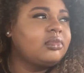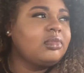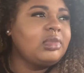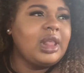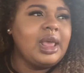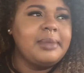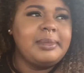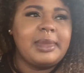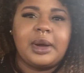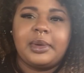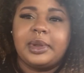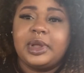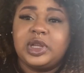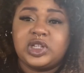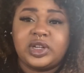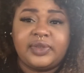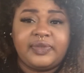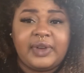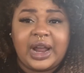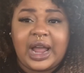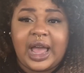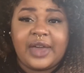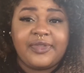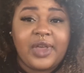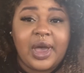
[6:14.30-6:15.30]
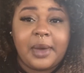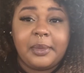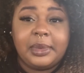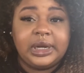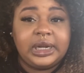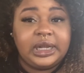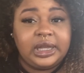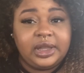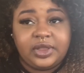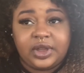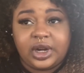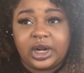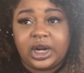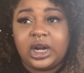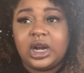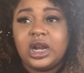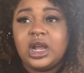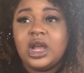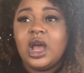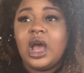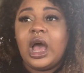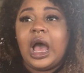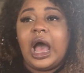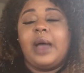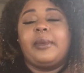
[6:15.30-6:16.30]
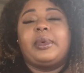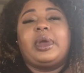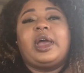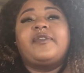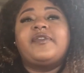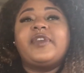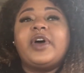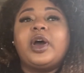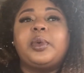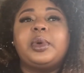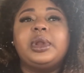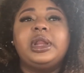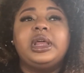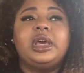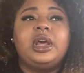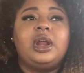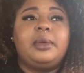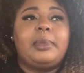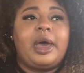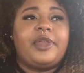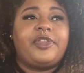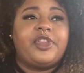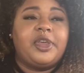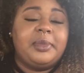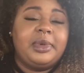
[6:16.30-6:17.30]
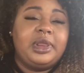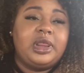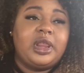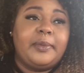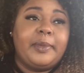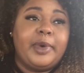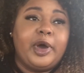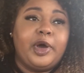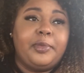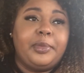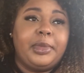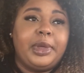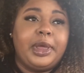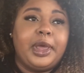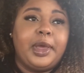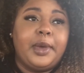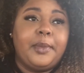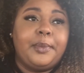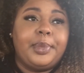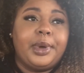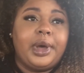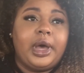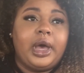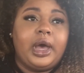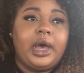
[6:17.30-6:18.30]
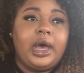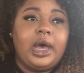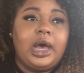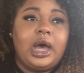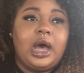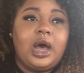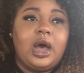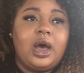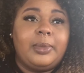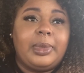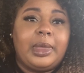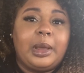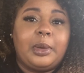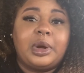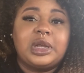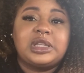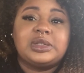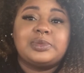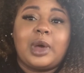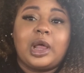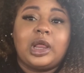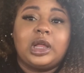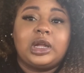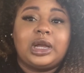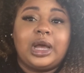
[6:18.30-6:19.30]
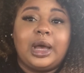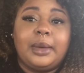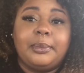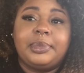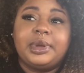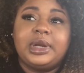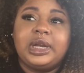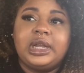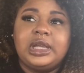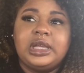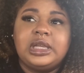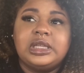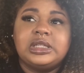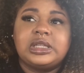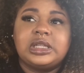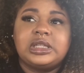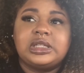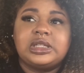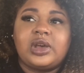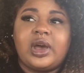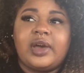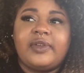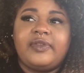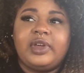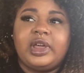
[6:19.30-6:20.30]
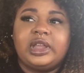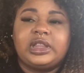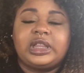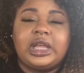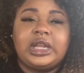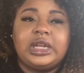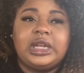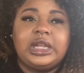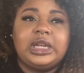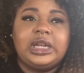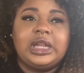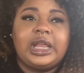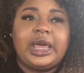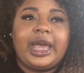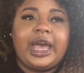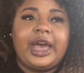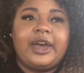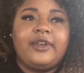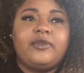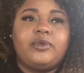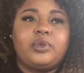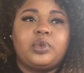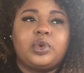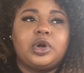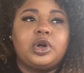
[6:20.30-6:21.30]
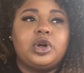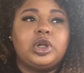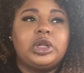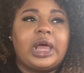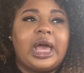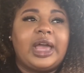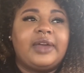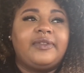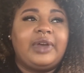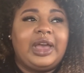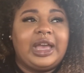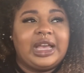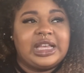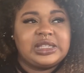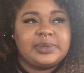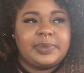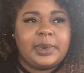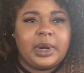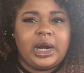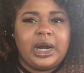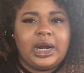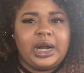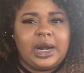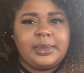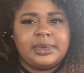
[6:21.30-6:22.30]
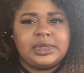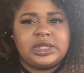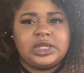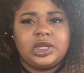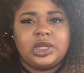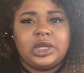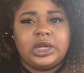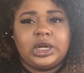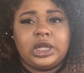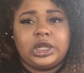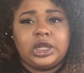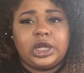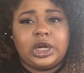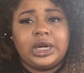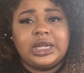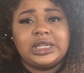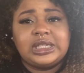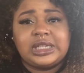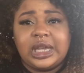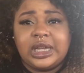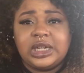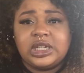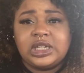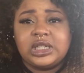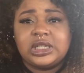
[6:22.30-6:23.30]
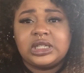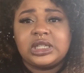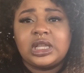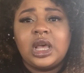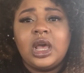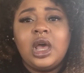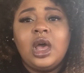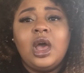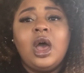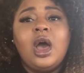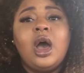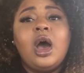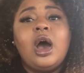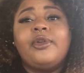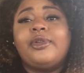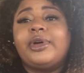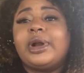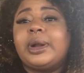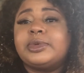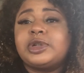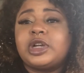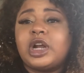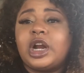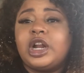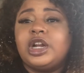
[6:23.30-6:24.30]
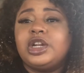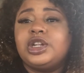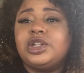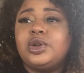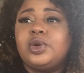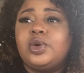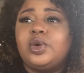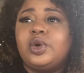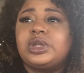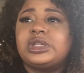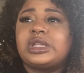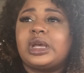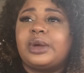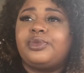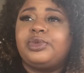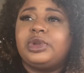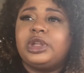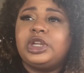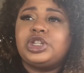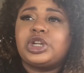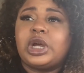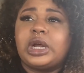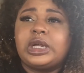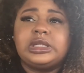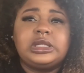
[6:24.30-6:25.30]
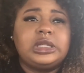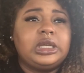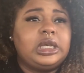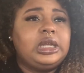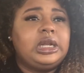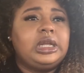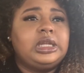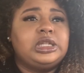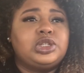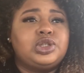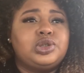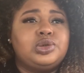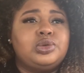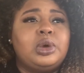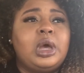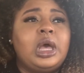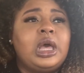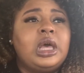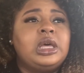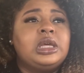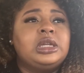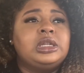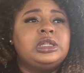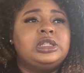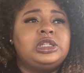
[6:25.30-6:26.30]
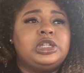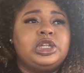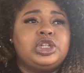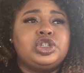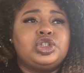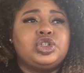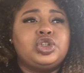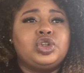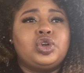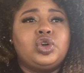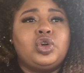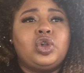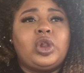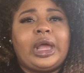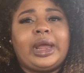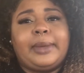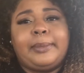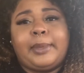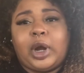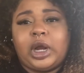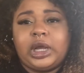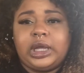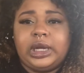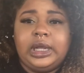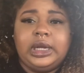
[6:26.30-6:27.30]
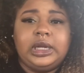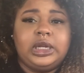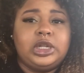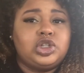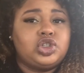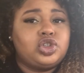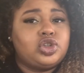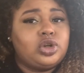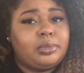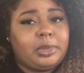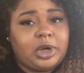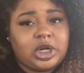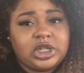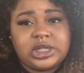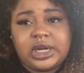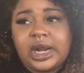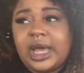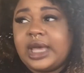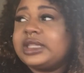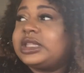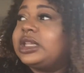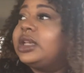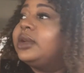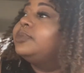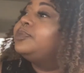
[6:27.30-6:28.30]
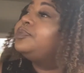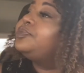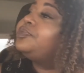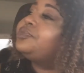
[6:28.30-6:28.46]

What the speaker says: I'm not really sure if I got that one either. I mean, I felt really good about them in the moment, but they were smaller companies, and so I feel like they needed like a real life expert, and I'm still in the learning stages of what I'm trying to do, because I'm really trying to get into digital like marketing, digital merchandising,